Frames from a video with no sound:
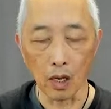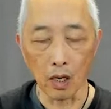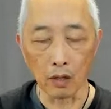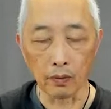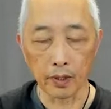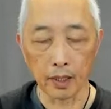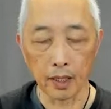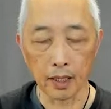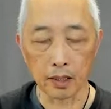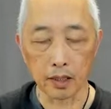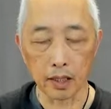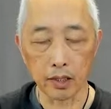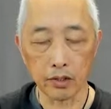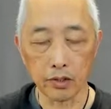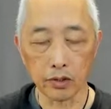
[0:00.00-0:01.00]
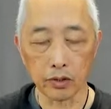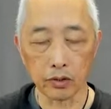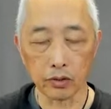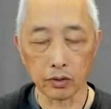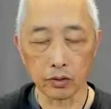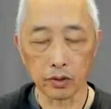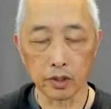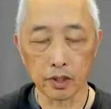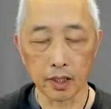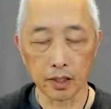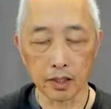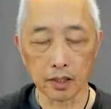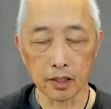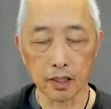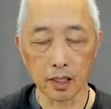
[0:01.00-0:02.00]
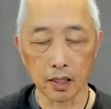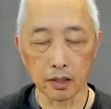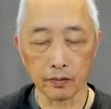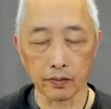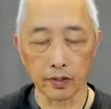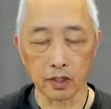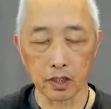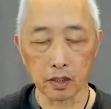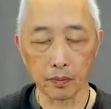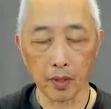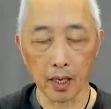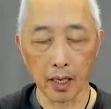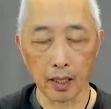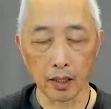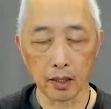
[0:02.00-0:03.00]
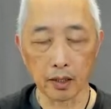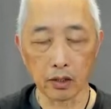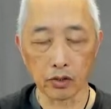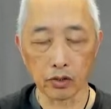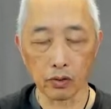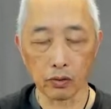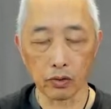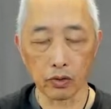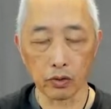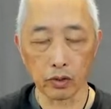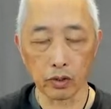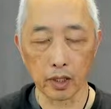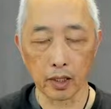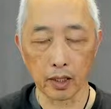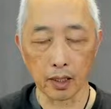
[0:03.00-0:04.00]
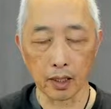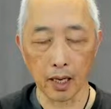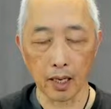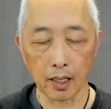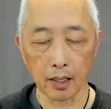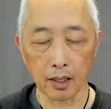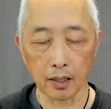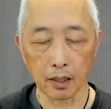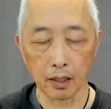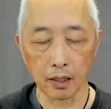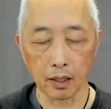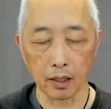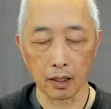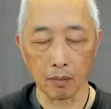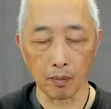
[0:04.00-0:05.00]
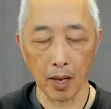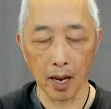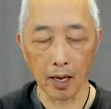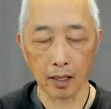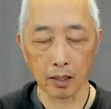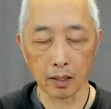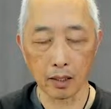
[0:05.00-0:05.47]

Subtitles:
We're going to continue to do this exercise with the spine and the shoulder and the neck and the back,